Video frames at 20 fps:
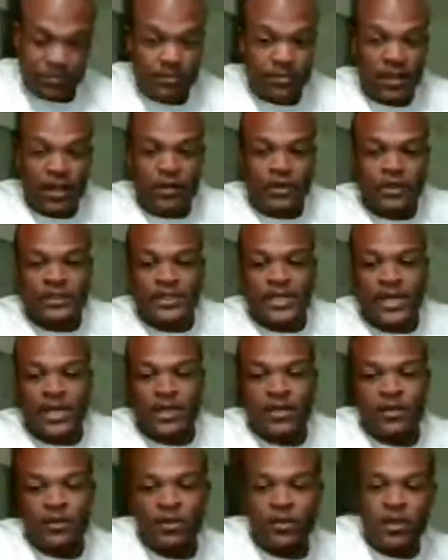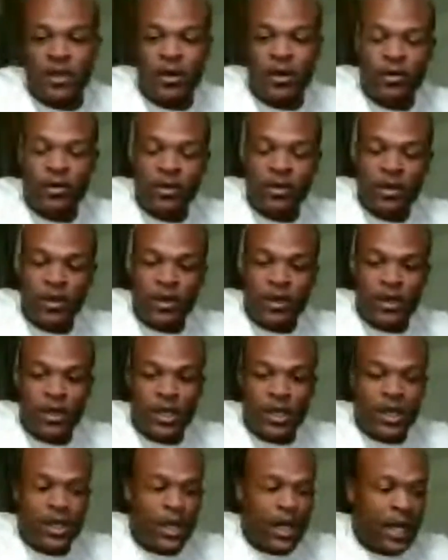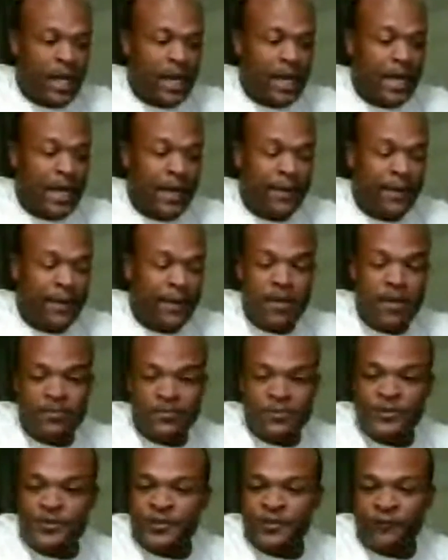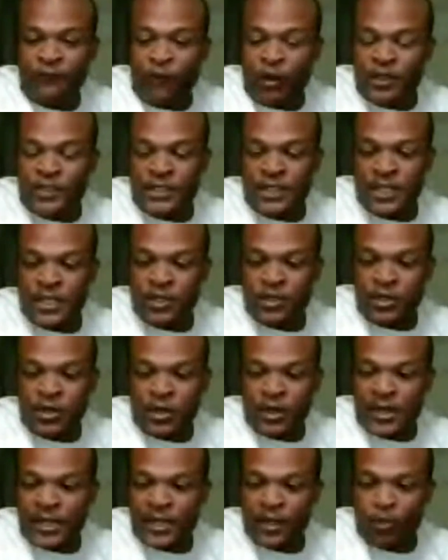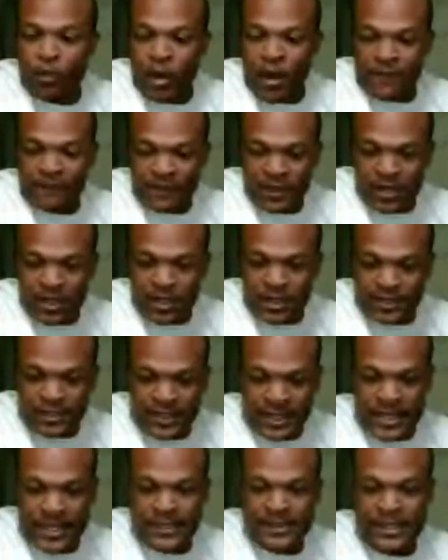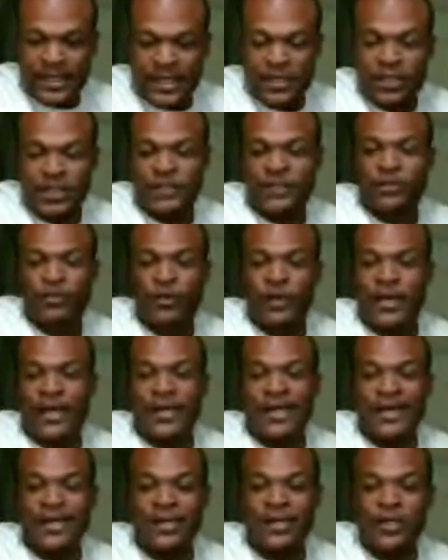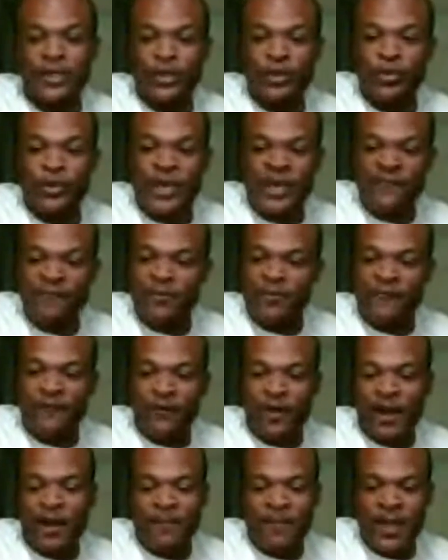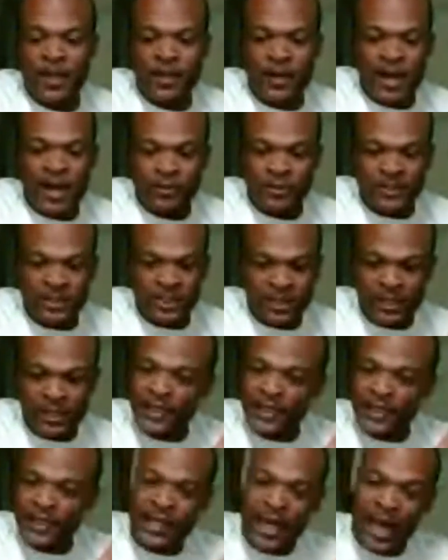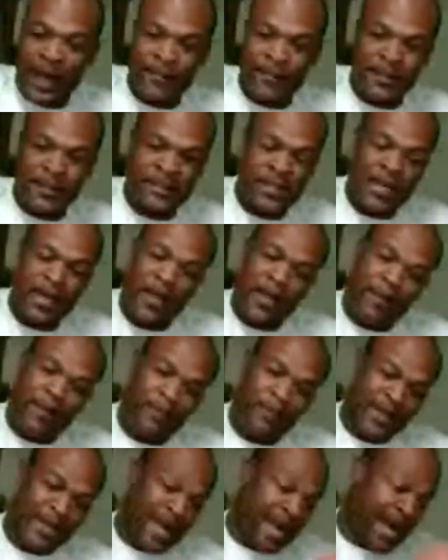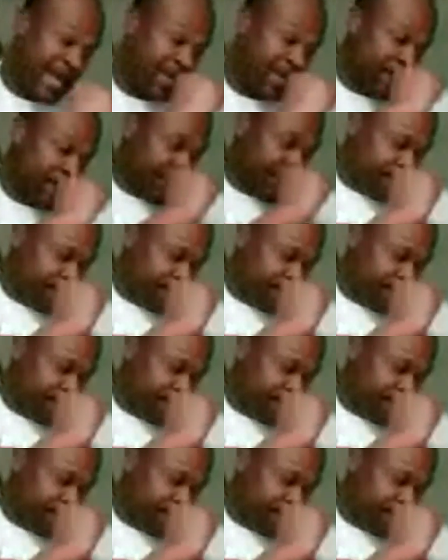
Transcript: No, it's not. You know, I'm just fortunate. You know, I got a wife that understands that this is what I like to do. Even before I met her, I was collecting comics, but not